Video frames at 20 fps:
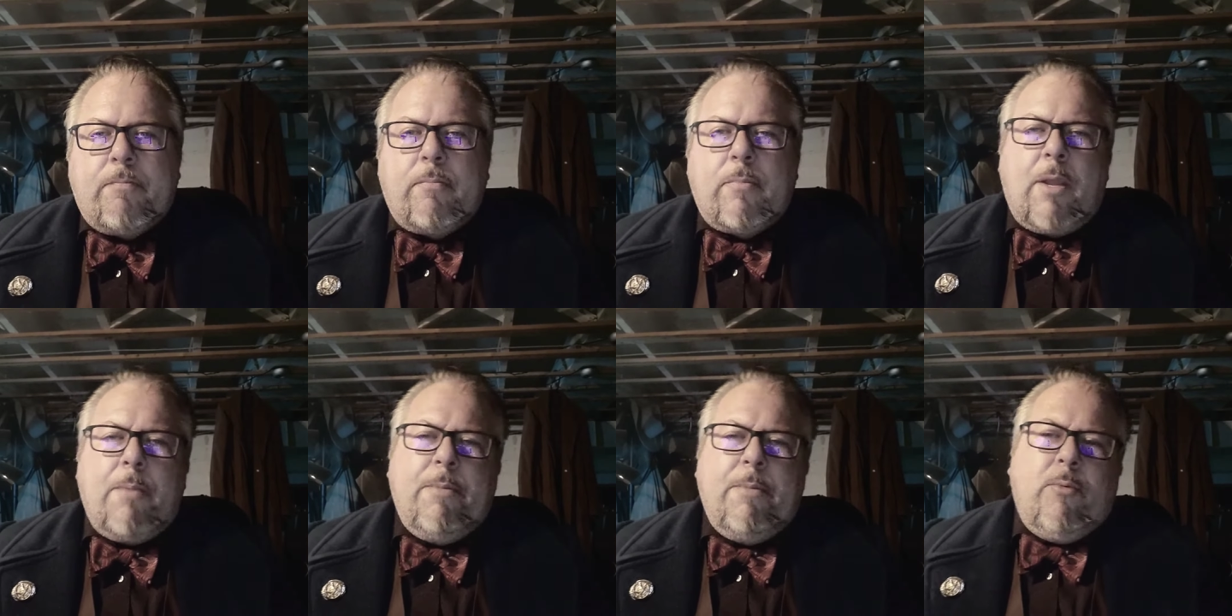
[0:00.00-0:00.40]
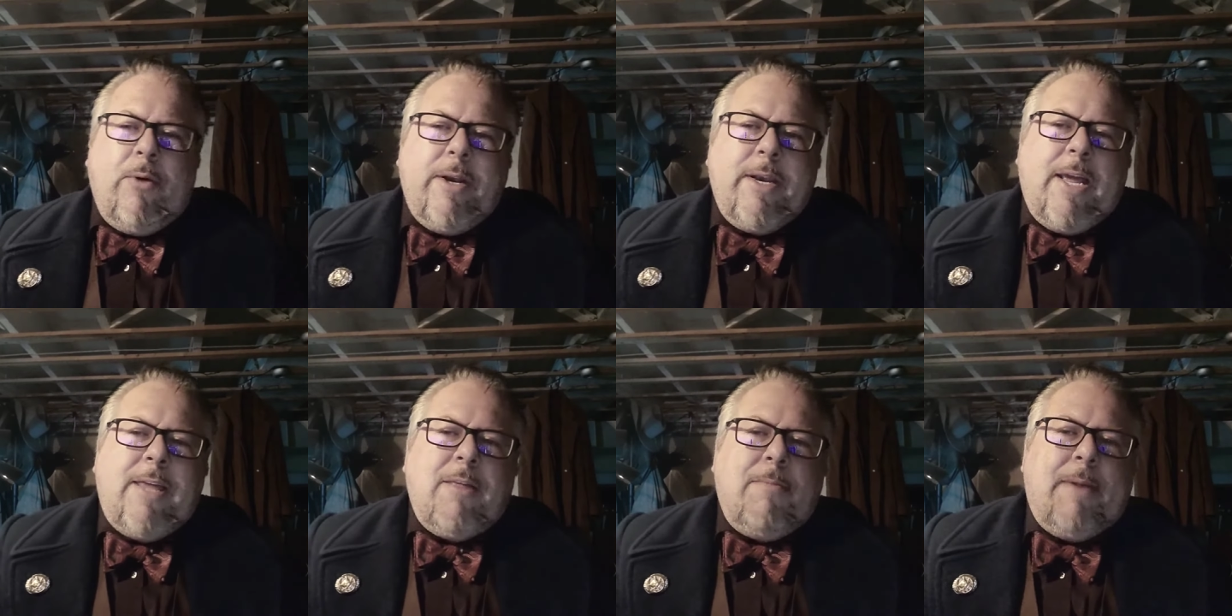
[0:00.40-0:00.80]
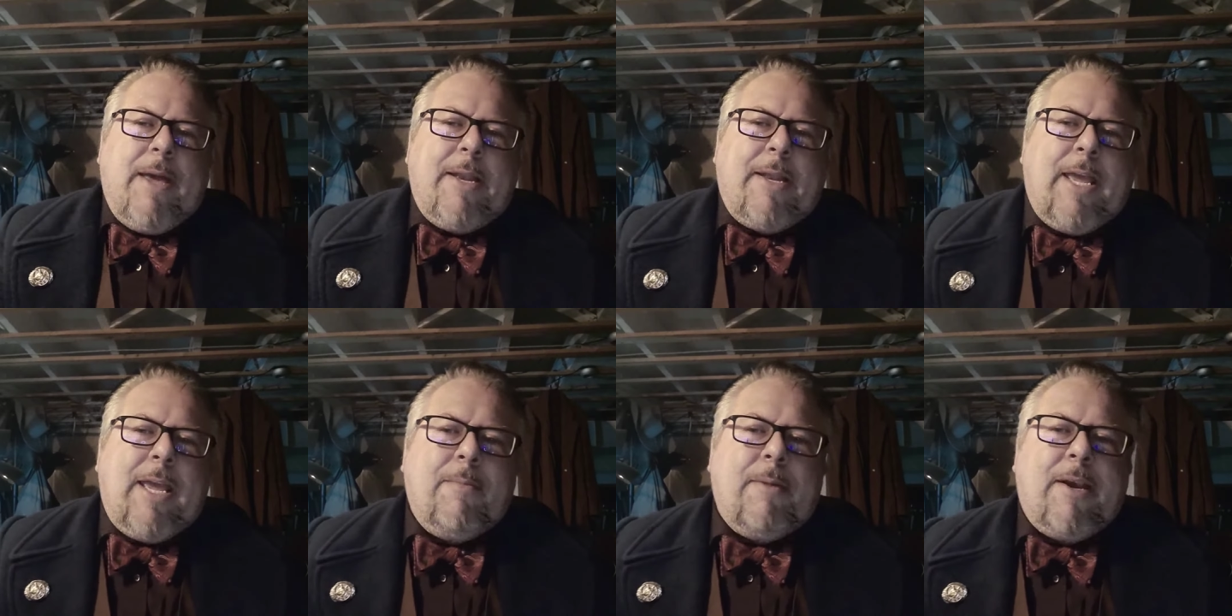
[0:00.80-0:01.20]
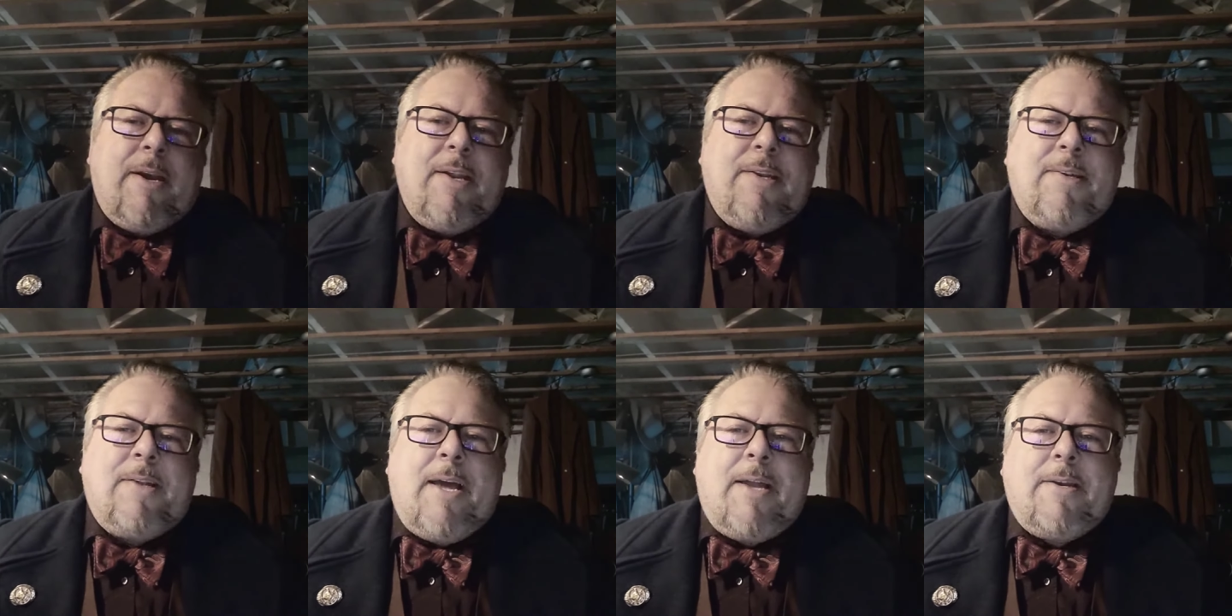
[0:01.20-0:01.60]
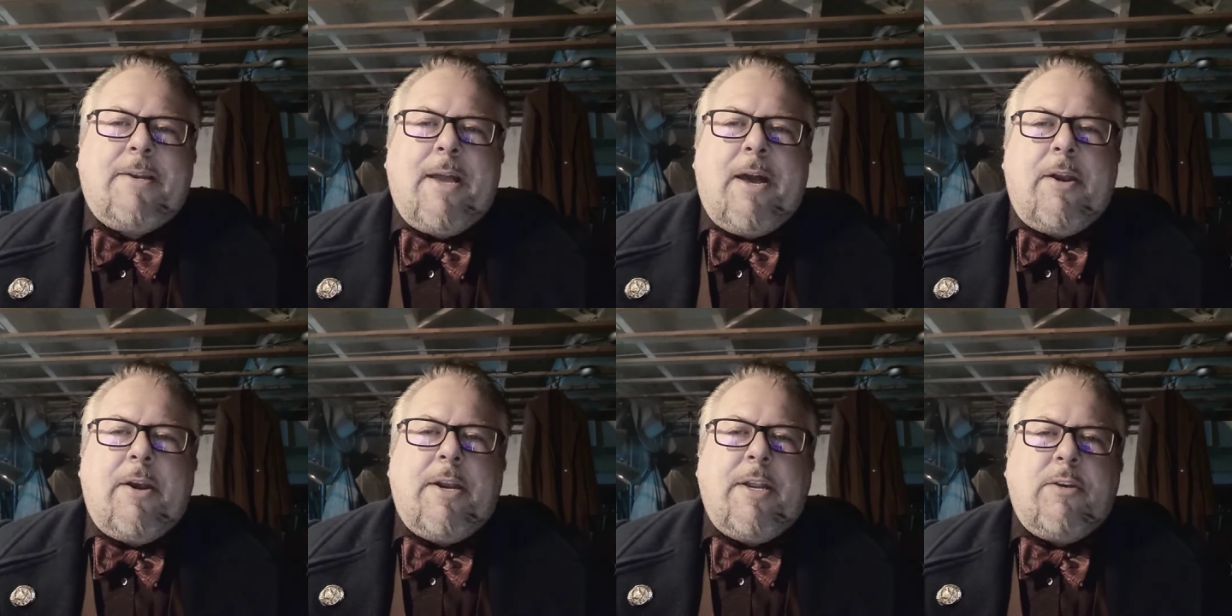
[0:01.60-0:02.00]
But one day the man came in and he sat
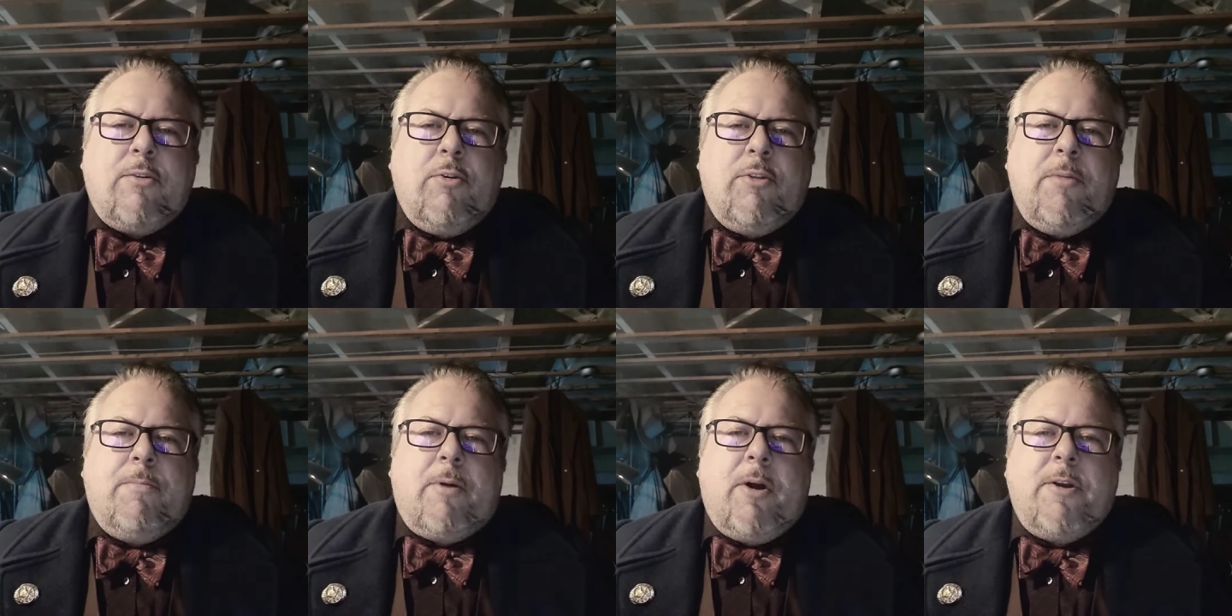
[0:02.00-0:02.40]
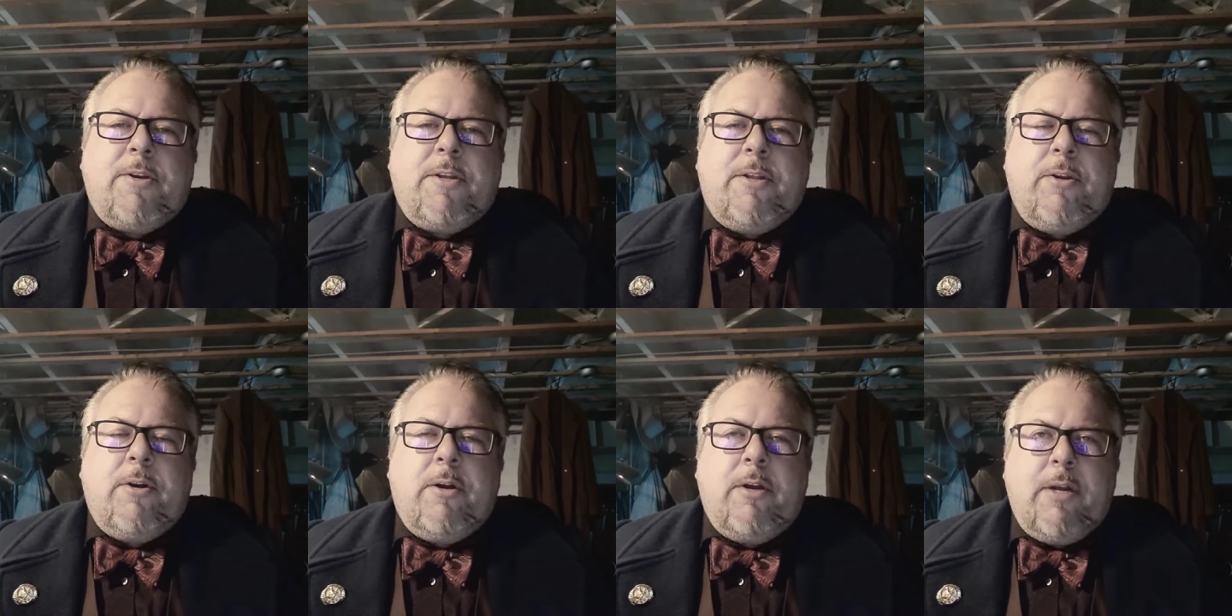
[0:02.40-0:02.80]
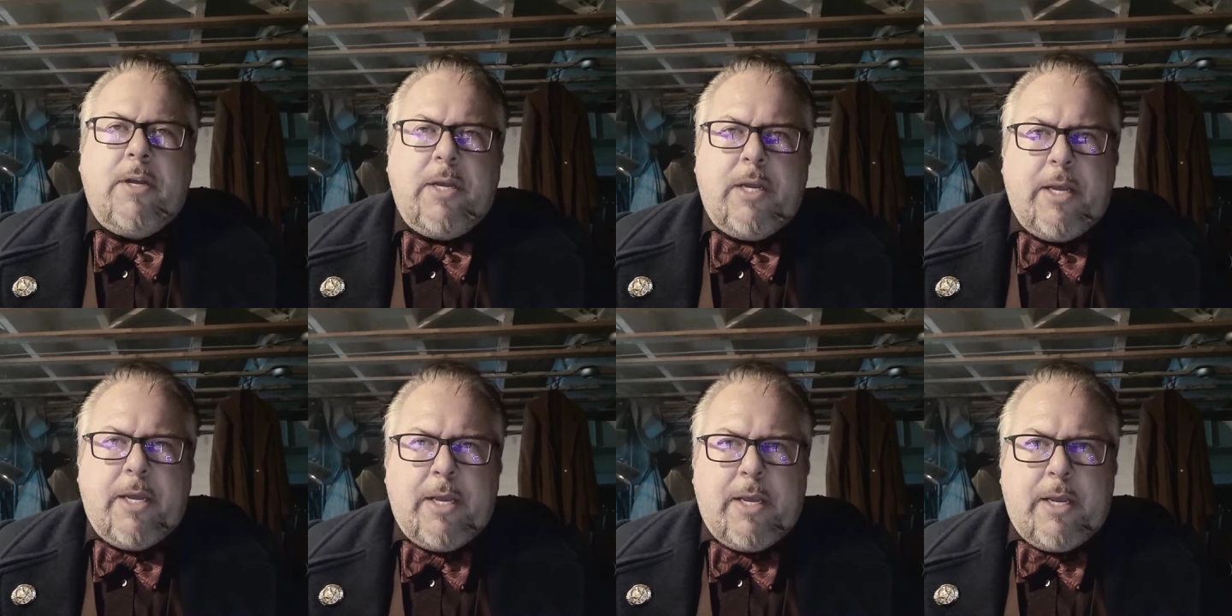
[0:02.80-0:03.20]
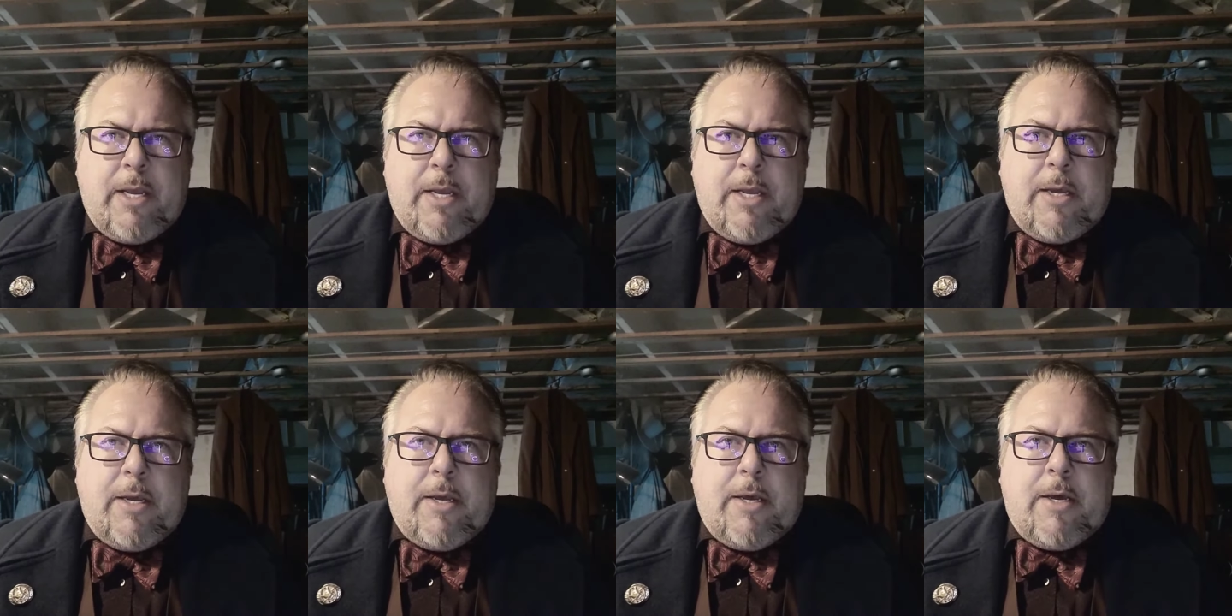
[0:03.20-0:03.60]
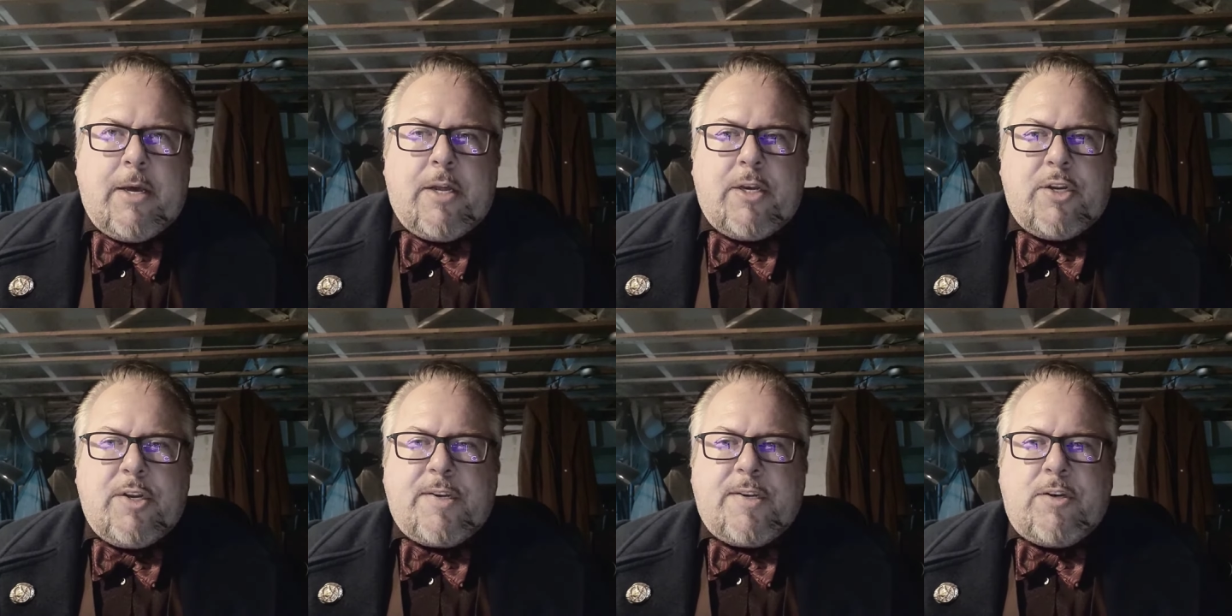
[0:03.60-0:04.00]
down and he told the bartender,
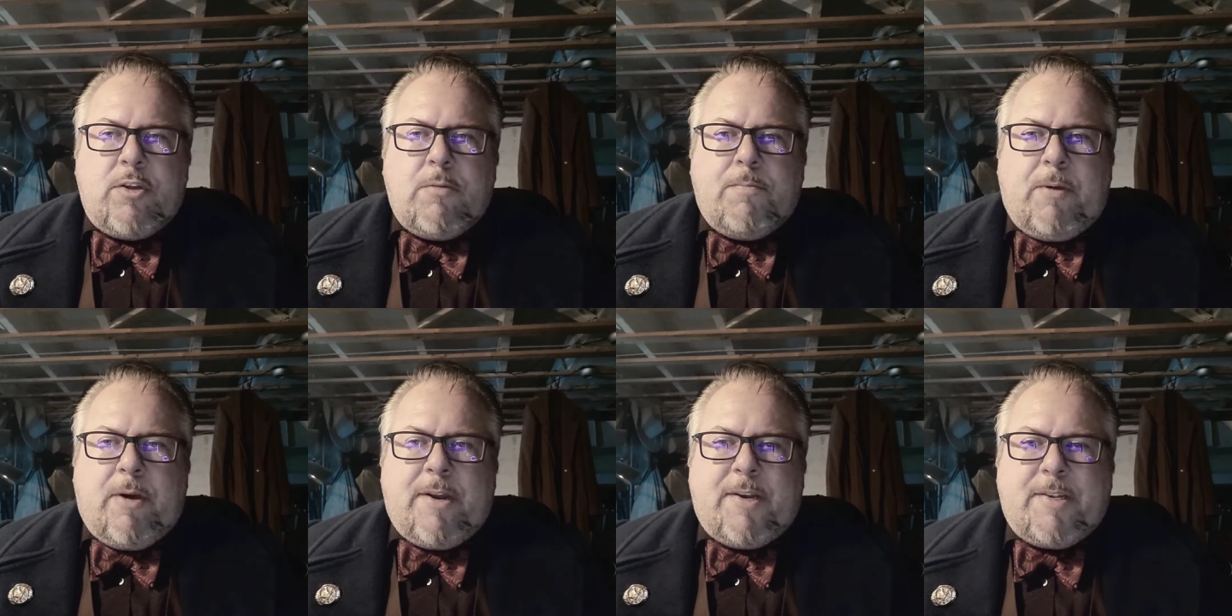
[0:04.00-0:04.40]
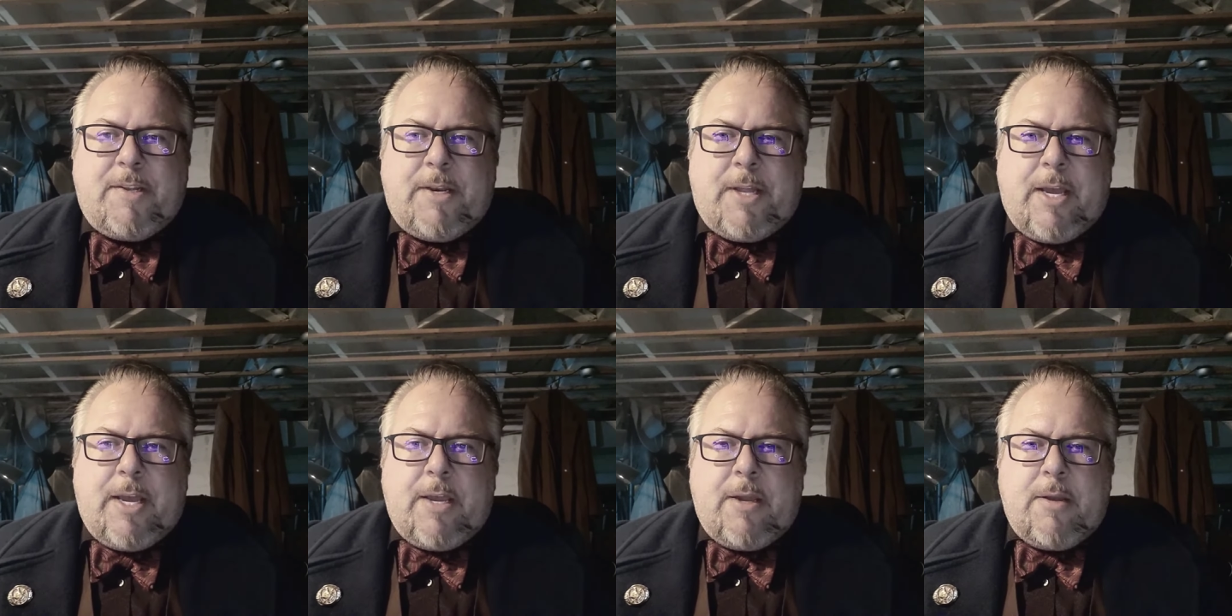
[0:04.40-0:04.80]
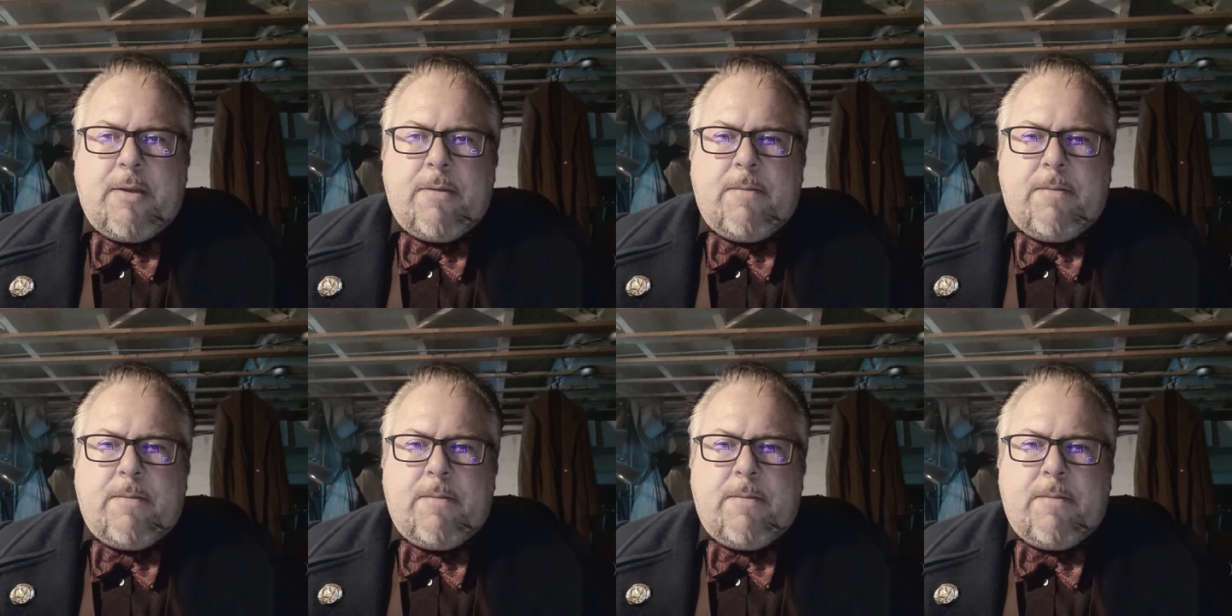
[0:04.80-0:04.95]
"Just 2 pints today."